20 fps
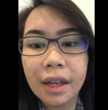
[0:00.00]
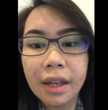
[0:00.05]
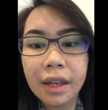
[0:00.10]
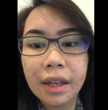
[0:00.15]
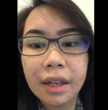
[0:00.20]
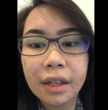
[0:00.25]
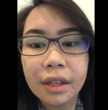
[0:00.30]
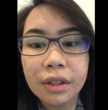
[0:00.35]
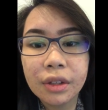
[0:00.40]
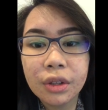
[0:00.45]

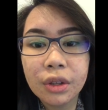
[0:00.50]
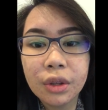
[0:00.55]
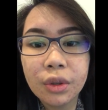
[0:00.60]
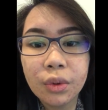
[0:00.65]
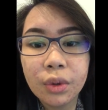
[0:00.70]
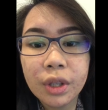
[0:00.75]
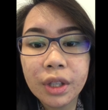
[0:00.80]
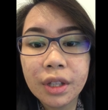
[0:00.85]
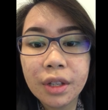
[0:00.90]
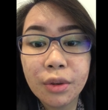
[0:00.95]
And
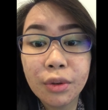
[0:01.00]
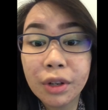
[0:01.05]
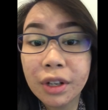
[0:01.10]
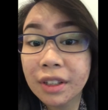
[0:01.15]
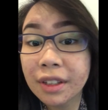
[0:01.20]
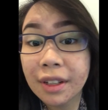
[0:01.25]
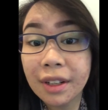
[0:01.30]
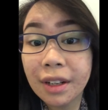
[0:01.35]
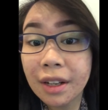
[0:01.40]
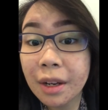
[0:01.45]
nung hindi ko
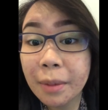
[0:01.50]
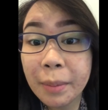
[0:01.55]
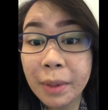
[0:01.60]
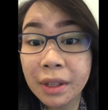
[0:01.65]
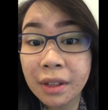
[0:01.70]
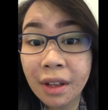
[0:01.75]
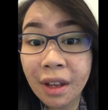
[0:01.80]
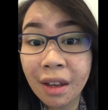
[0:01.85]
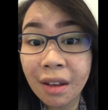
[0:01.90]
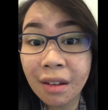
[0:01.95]
na talaga
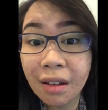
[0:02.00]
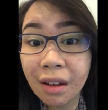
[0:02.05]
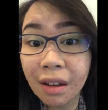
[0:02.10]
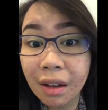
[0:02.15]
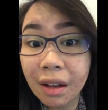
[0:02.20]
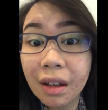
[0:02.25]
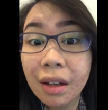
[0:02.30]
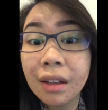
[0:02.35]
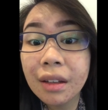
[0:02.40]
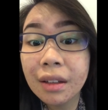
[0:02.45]
matake,
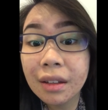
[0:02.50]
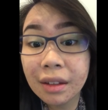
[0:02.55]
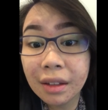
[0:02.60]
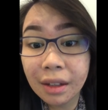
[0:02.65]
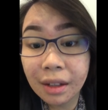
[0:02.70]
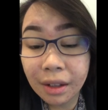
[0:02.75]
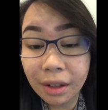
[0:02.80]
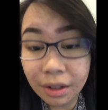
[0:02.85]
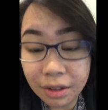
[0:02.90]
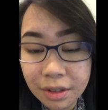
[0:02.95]

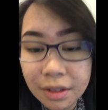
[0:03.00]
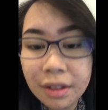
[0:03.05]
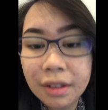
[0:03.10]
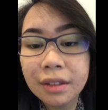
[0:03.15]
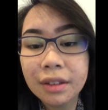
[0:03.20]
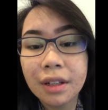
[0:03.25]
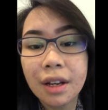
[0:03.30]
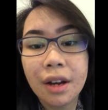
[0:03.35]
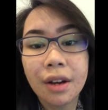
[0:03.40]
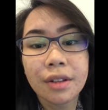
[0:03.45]

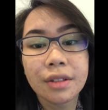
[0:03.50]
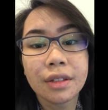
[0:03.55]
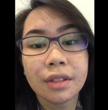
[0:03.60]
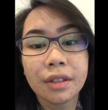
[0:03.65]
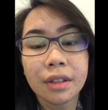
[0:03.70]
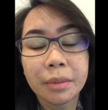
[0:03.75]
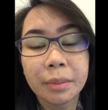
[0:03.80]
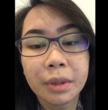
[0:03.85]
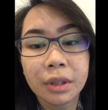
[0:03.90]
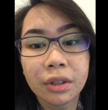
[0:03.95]
nag-consult na ako
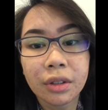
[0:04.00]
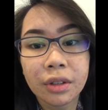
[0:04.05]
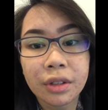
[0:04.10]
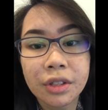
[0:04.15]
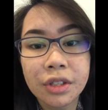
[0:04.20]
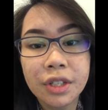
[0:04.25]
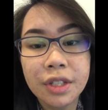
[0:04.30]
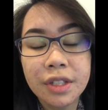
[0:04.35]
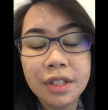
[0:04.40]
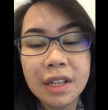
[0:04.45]
sa
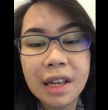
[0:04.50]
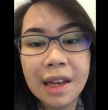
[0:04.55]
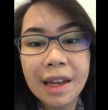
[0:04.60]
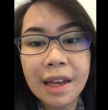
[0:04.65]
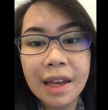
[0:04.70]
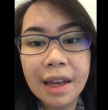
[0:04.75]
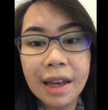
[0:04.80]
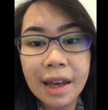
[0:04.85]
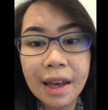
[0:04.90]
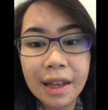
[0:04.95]
dermatologist.
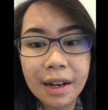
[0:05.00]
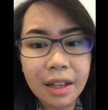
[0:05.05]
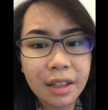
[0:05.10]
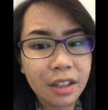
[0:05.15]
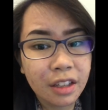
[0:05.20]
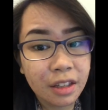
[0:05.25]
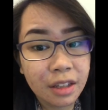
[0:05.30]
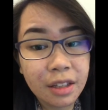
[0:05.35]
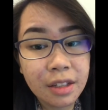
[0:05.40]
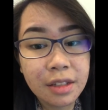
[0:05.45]
And
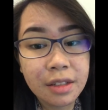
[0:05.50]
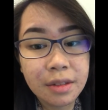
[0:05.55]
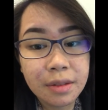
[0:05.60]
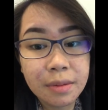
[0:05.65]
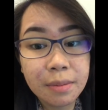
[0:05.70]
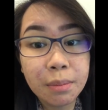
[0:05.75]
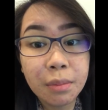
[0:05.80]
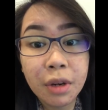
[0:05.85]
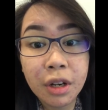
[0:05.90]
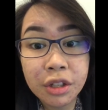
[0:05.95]
it
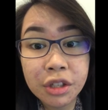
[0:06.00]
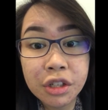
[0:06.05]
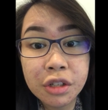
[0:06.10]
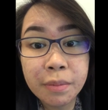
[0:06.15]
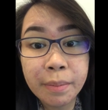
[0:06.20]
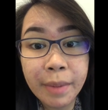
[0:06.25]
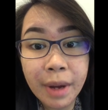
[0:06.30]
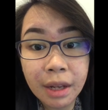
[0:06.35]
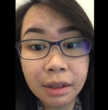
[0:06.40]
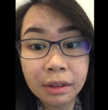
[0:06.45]
is
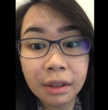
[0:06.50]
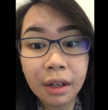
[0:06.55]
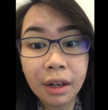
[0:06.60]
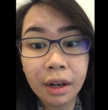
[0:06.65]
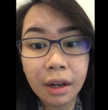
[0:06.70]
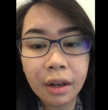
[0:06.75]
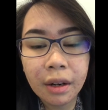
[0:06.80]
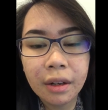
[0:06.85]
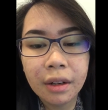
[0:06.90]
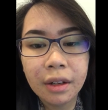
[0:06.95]
much
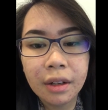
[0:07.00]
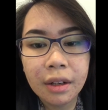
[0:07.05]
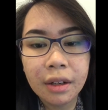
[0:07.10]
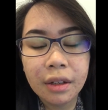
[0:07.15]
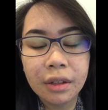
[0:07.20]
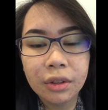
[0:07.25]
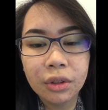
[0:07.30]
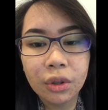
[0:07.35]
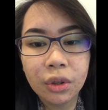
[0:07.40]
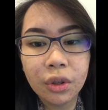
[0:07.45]
better
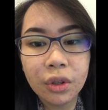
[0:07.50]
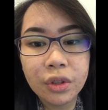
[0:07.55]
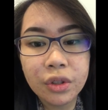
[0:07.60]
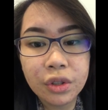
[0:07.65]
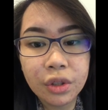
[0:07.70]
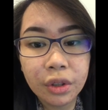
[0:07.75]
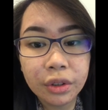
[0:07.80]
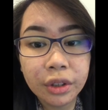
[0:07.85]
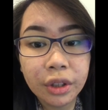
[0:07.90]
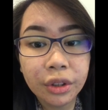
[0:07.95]
to
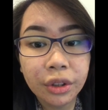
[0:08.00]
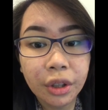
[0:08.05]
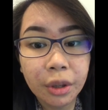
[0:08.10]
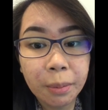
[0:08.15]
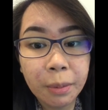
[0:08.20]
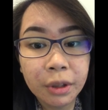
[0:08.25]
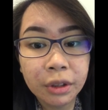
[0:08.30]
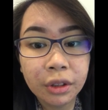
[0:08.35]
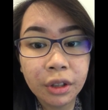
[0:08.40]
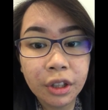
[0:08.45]
consult a
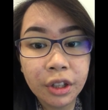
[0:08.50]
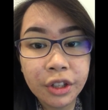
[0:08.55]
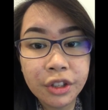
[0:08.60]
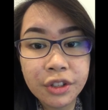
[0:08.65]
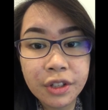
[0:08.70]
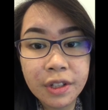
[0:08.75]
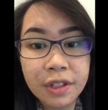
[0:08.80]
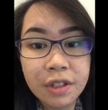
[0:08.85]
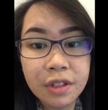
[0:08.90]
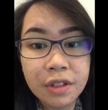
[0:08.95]

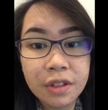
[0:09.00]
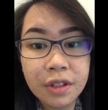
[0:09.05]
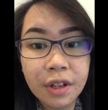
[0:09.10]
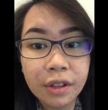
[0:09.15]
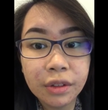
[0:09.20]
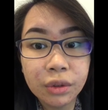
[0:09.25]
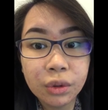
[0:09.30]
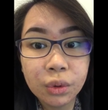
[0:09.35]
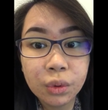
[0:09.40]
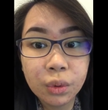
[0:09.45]
dermatologist
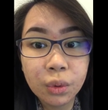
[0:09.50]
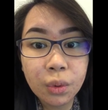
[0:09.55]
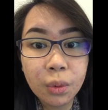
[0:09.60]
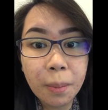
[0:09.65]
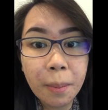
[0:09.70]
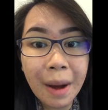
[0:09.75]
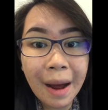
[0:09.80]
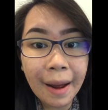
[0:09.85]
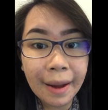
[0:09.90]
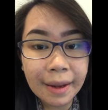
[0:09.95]
than
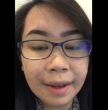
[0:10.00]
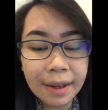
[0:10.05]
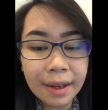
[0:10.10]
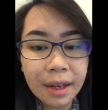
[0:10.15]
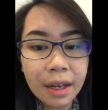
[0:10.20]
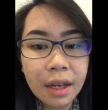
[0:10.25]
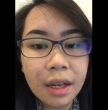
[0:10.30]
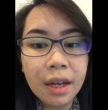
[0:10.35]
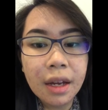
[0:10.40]
to buy